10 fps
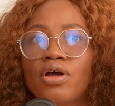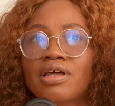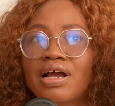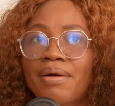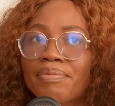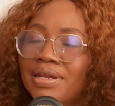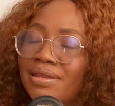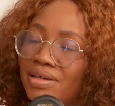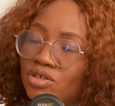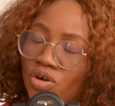the company
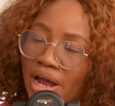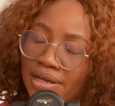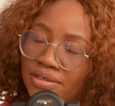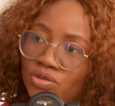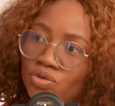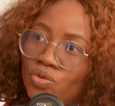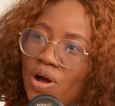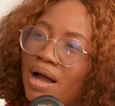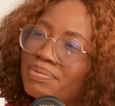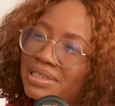then tried to
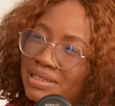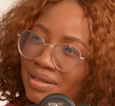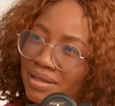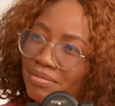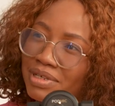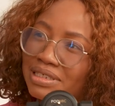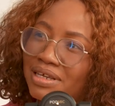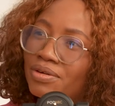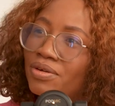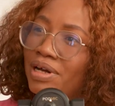upskill them and say,
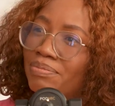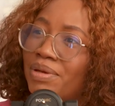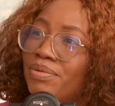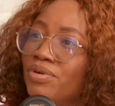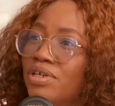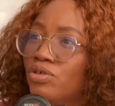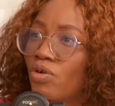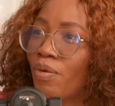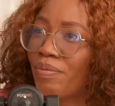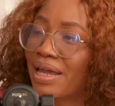you know what, maybe you need to
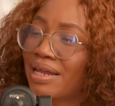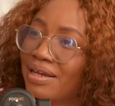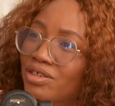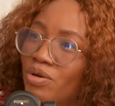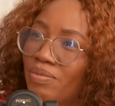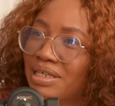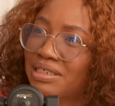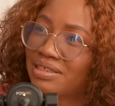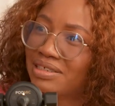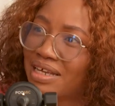go back and get your maths
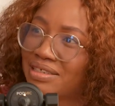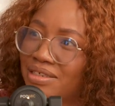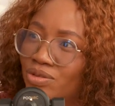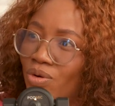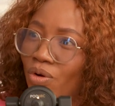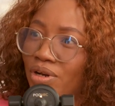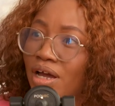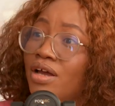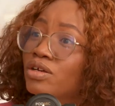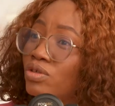and science into order
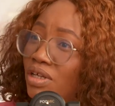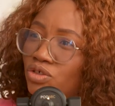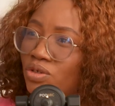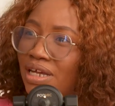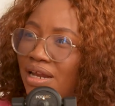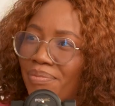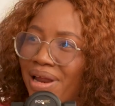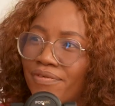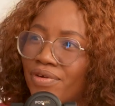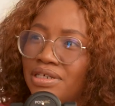so that you can
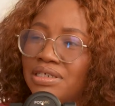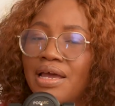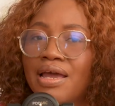apply for this.